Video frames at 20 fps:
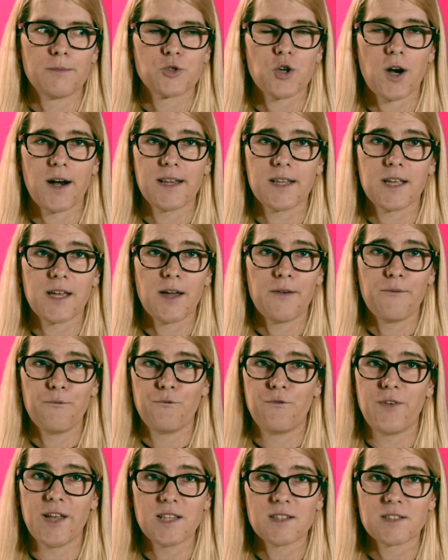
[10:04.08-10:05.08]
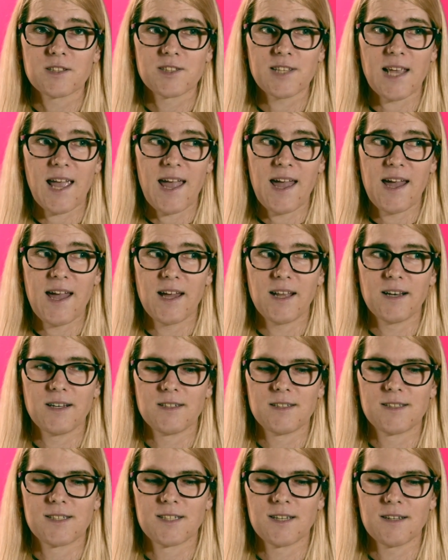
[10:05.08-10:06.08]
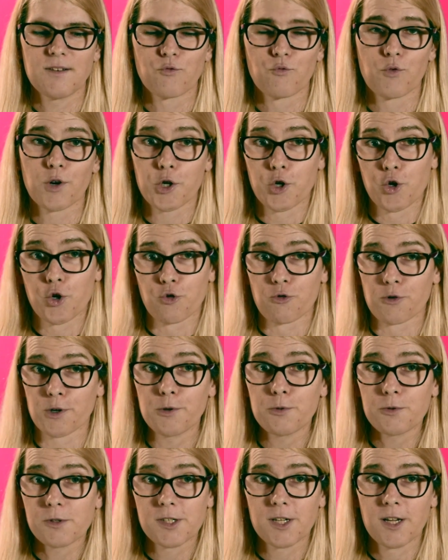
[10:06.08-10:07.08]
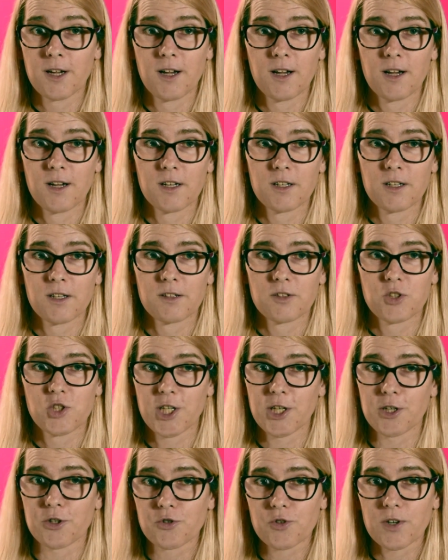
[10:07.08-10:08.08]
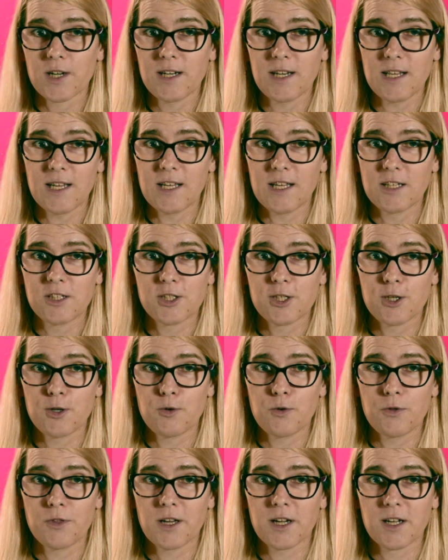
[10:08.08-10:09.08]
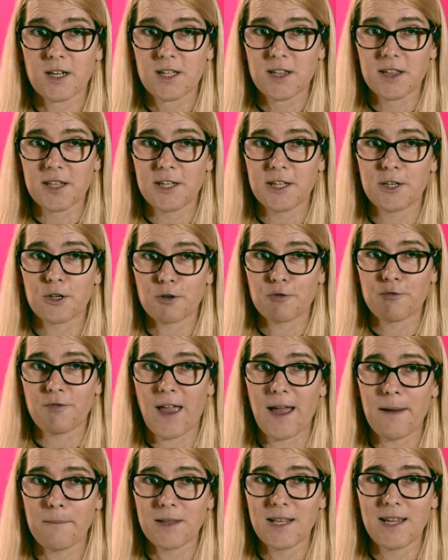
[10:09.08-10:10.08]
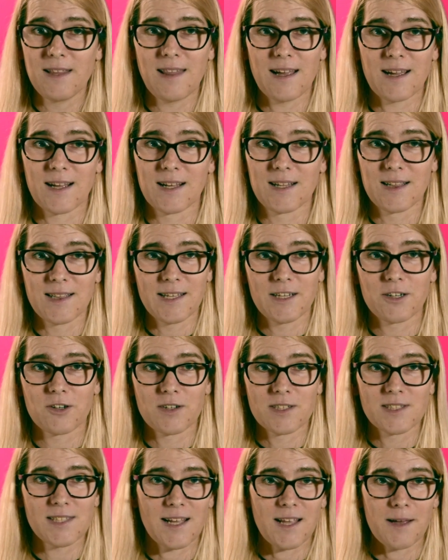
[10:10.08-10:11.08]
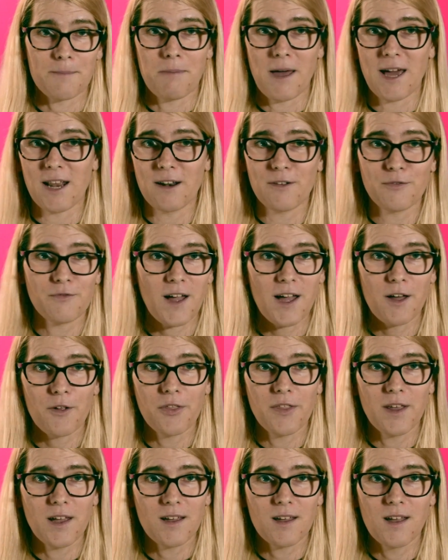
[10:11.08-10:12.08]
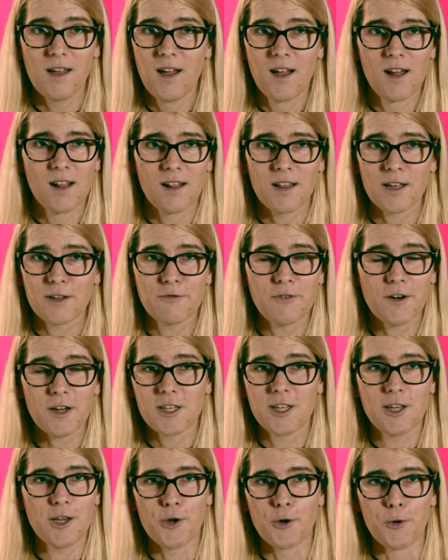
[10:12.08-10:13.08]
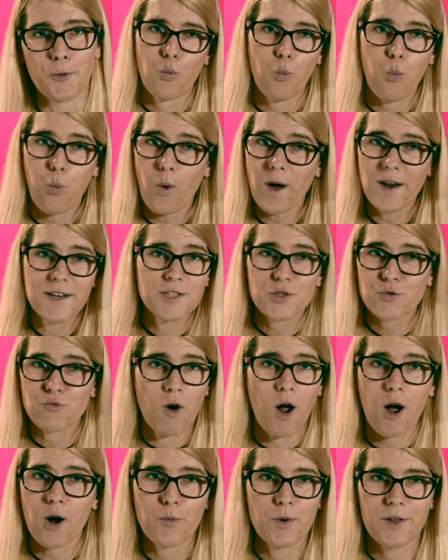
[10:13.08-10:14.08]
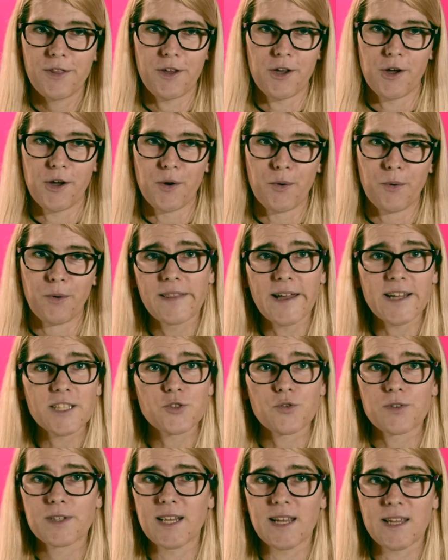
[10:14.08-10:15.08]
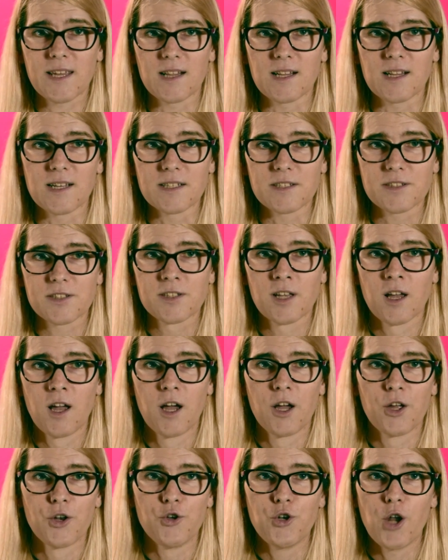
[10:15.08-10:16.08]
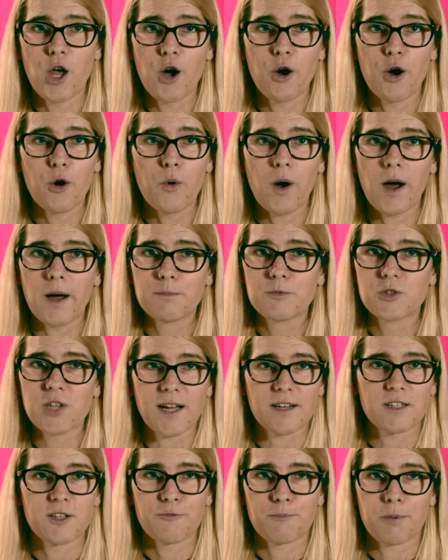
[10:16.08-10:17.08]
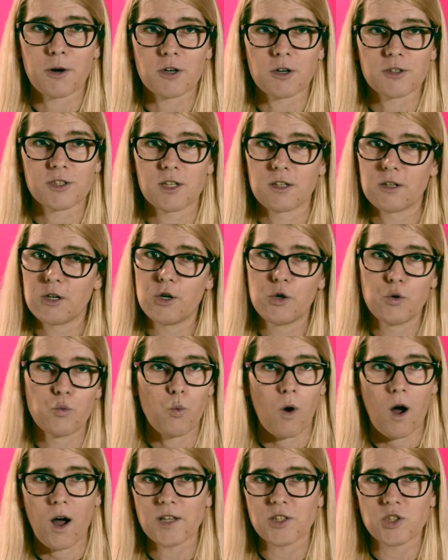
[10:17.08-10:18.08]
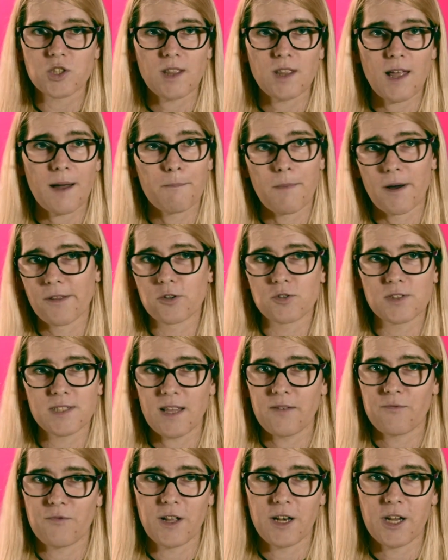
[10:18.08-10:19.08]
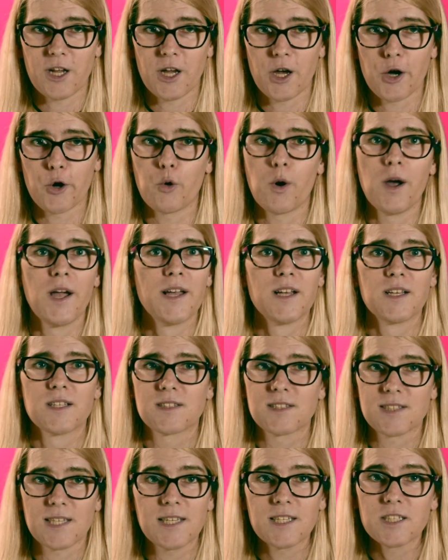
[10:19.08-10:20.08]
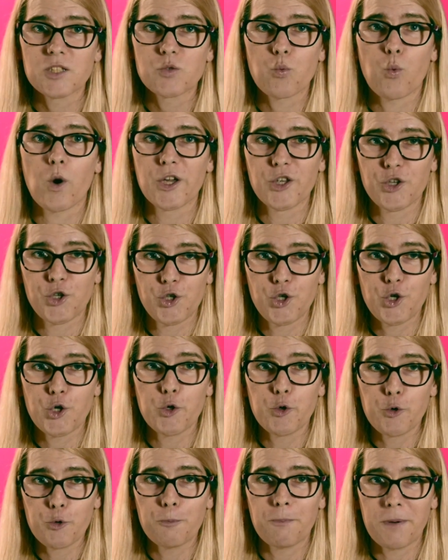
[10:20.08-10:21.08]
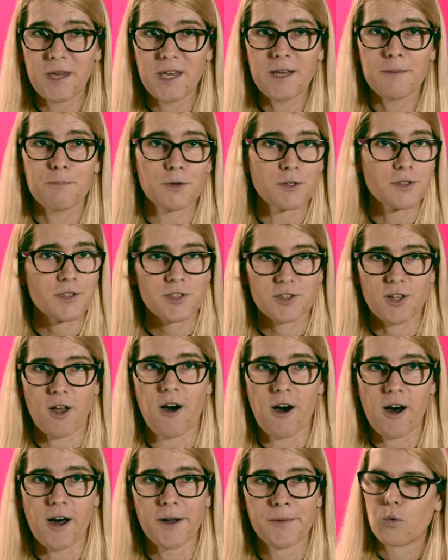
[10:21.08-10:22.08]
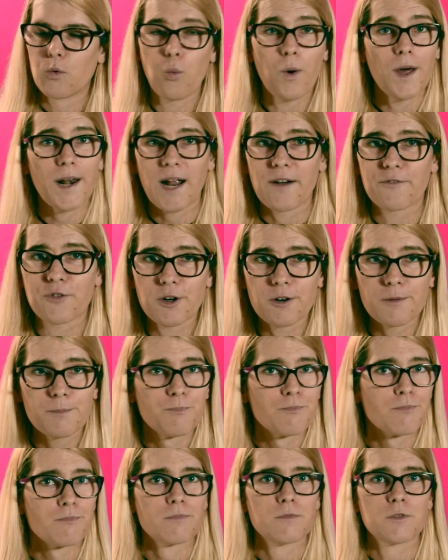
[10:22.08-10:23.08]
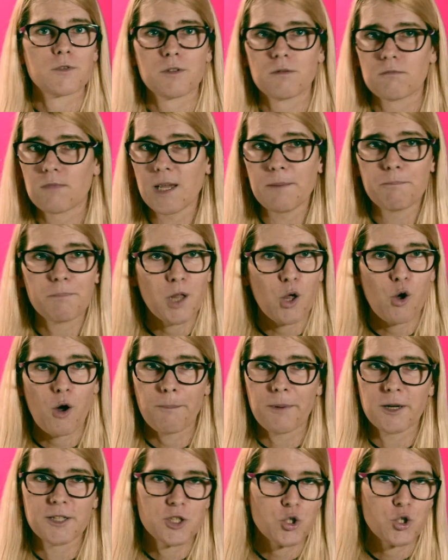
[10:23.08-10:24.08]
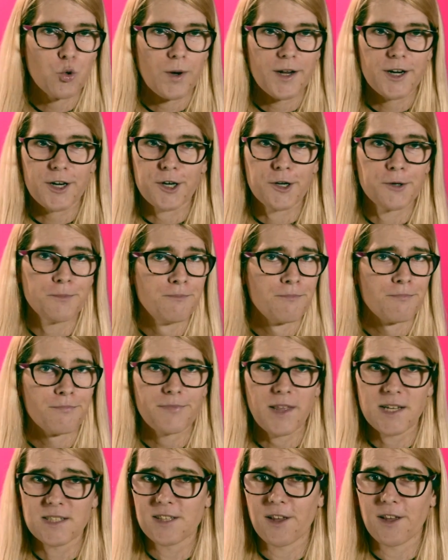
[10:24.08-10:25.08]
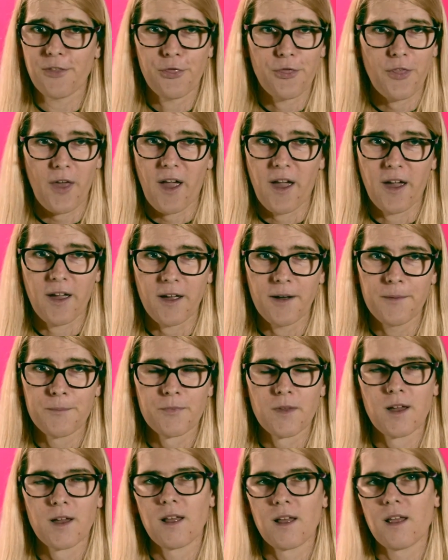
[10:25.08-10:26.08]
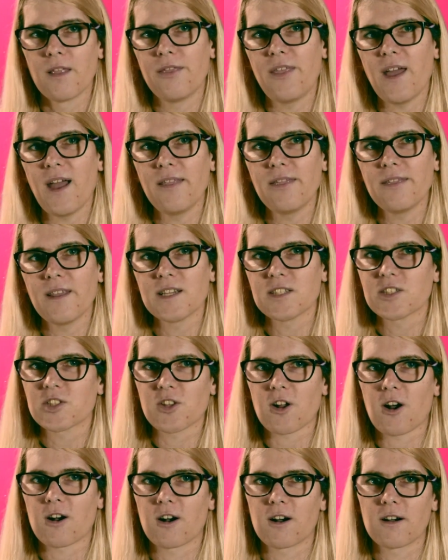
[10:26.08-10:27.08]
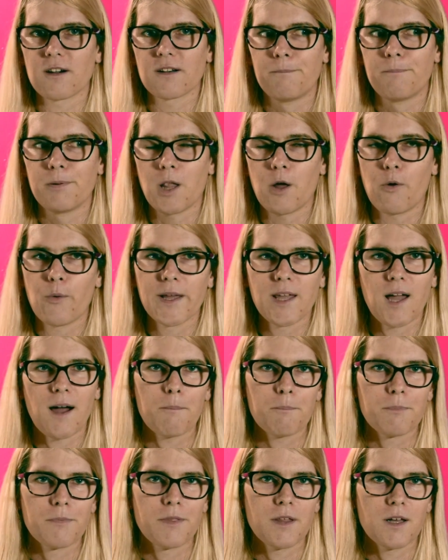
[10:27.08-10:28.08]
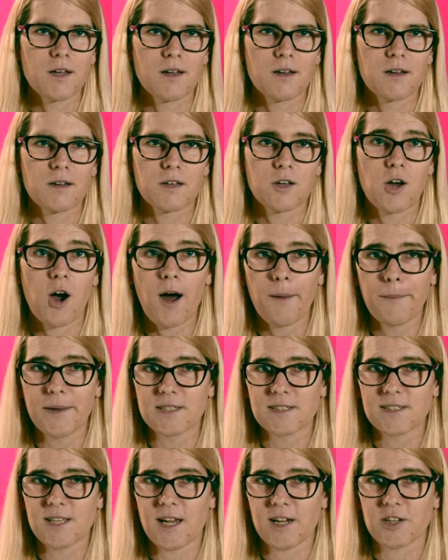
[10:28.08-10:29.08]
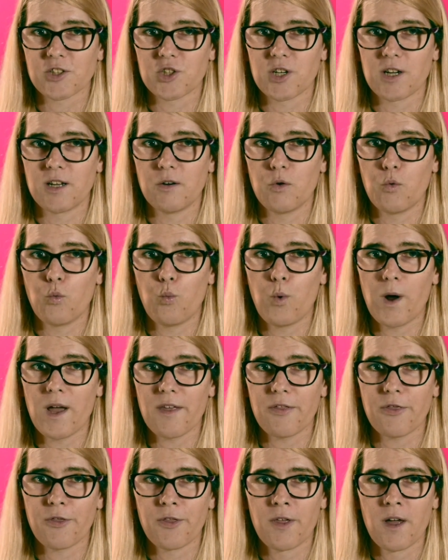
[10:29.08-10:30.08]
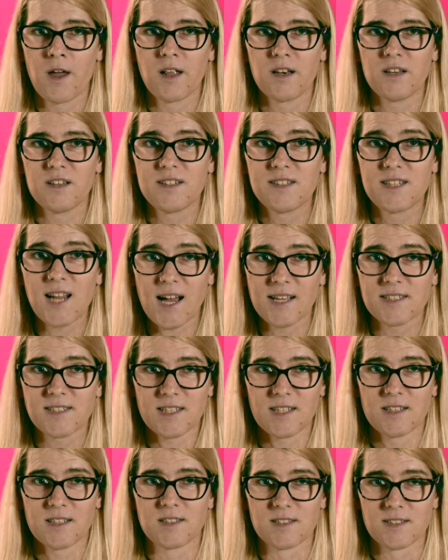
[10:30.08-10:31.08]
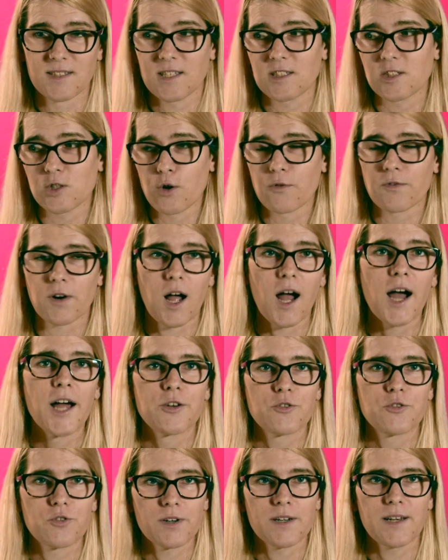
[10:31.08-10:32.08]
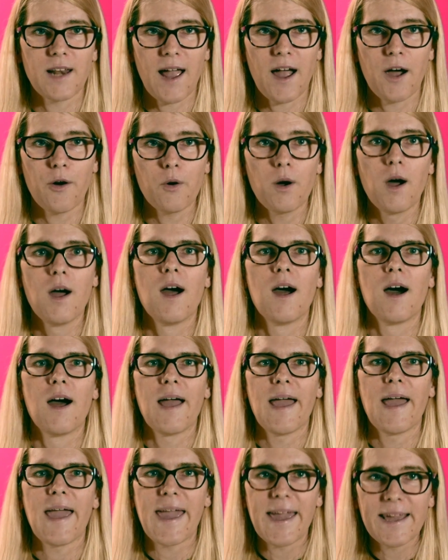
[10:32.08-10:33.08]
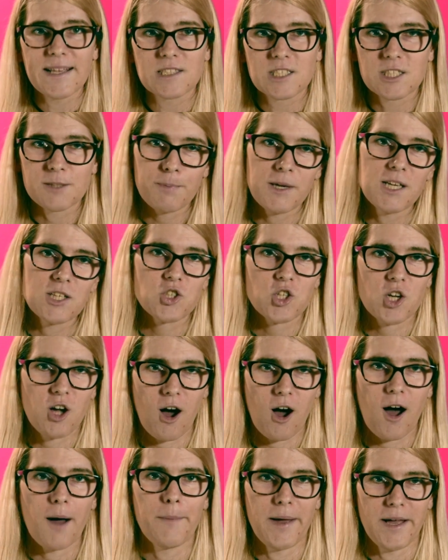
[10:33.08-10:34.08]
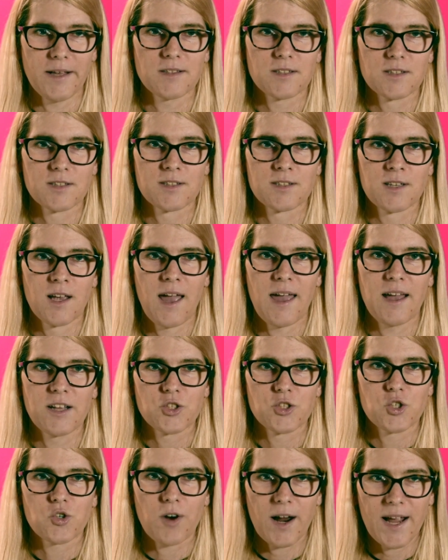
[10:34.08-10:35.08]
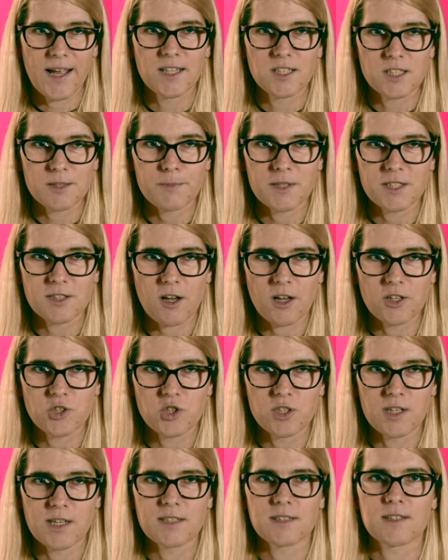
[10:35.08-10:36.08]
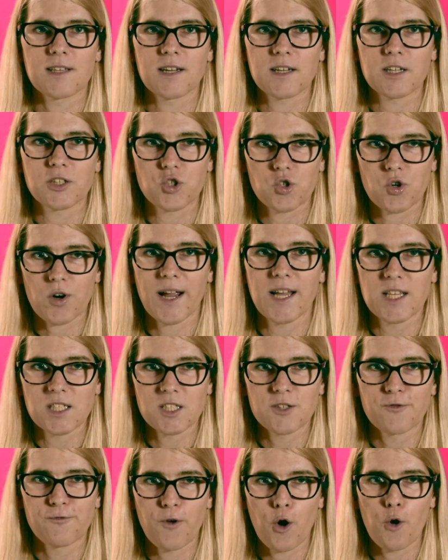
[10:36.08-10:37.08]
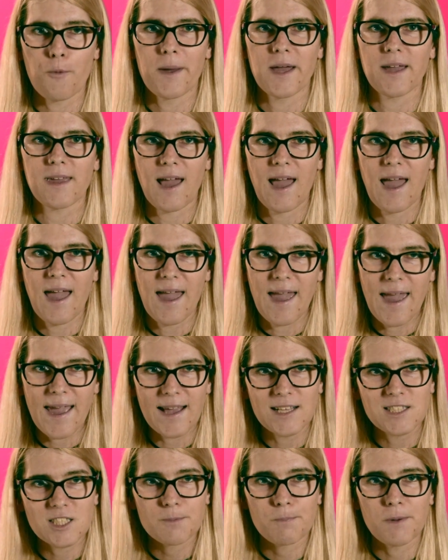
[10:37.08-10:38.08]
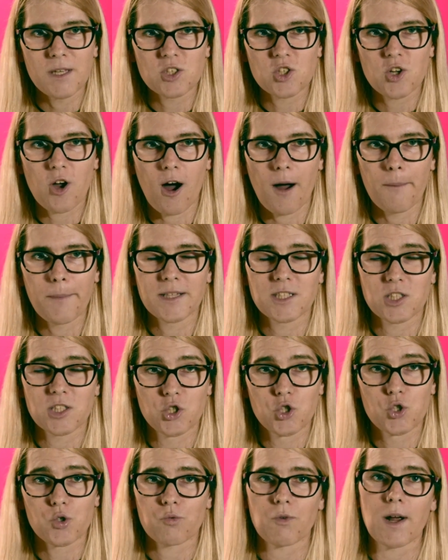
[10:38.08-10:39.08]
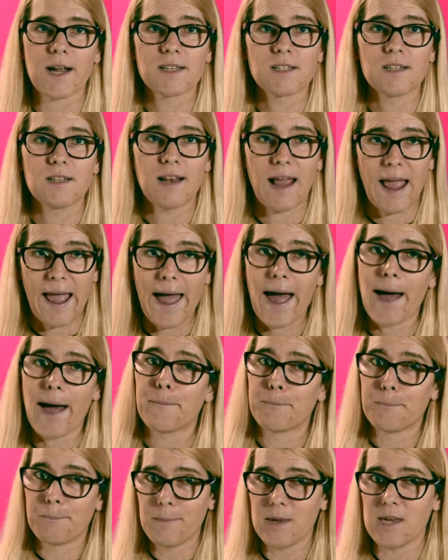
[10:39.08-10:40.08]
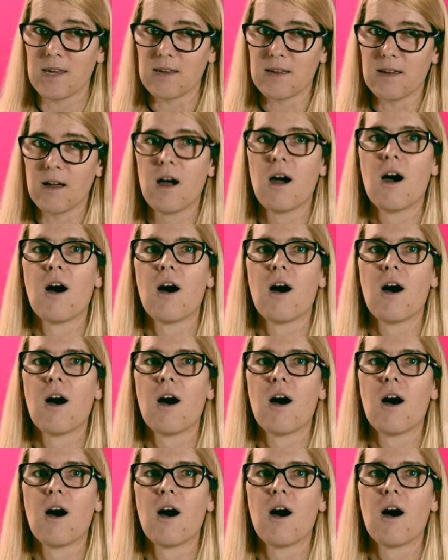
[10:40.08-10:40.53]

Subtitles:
trying to convince and recruit children into the glitter family, and that glitter is like a pedophile thing. Like, fuck you. What is wrong with you? That's ridiculous. No objective person who watched that Mother's Day video sees what you people saw. Whatever. They blow up on Twitter. That's a thing. Then they start blowing up the comment section with dozens, it's over 100 now, hate speech comments. Trans-misogynistic, transphobic hate speech comments directed at me